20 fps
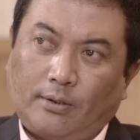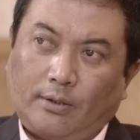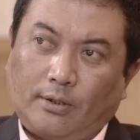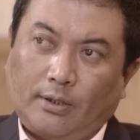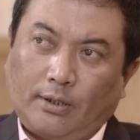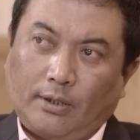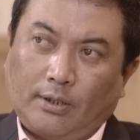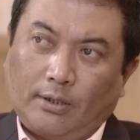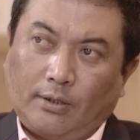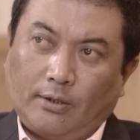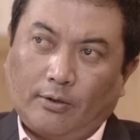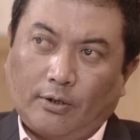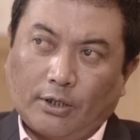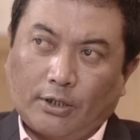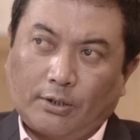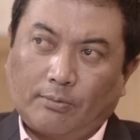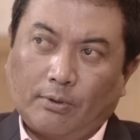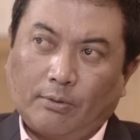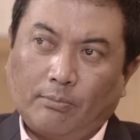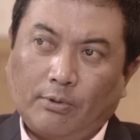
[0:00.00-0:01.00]
the
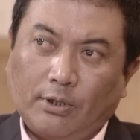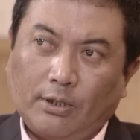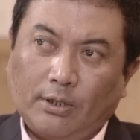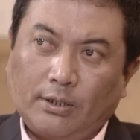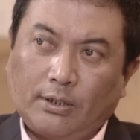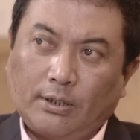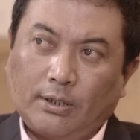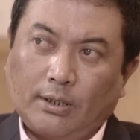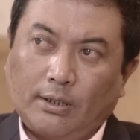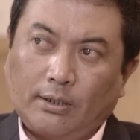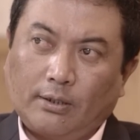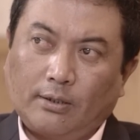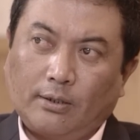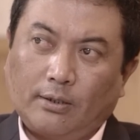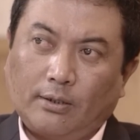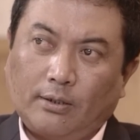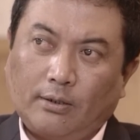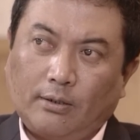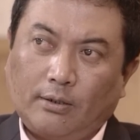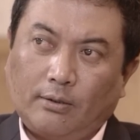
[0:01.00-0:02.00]
hospital bills, and
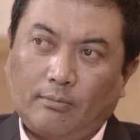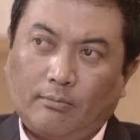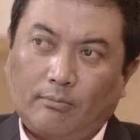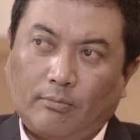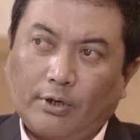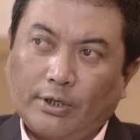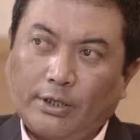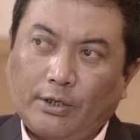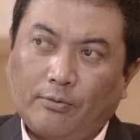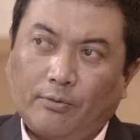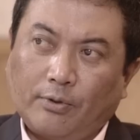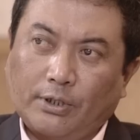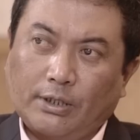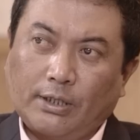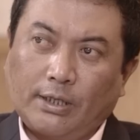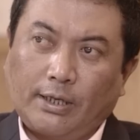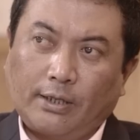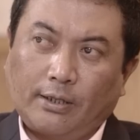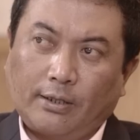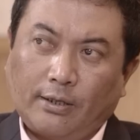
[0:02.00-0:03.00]
the body was
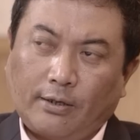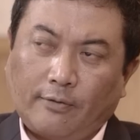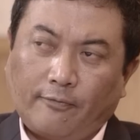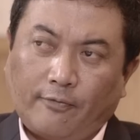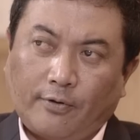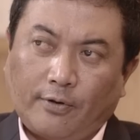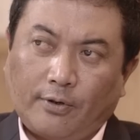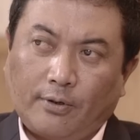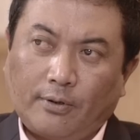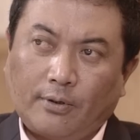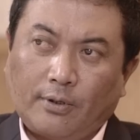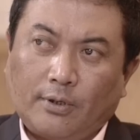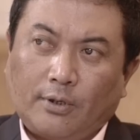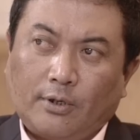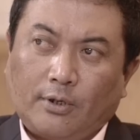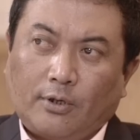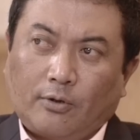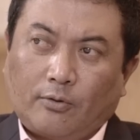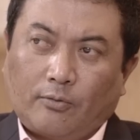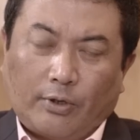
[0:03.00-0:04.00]
lying there for
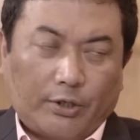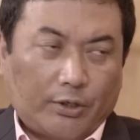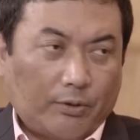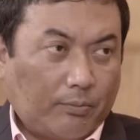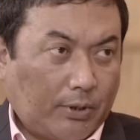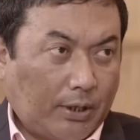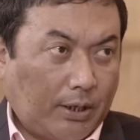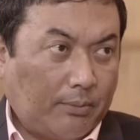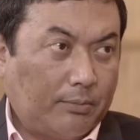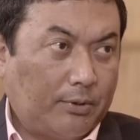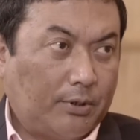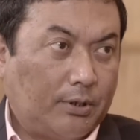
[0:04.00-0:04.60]
quite some time.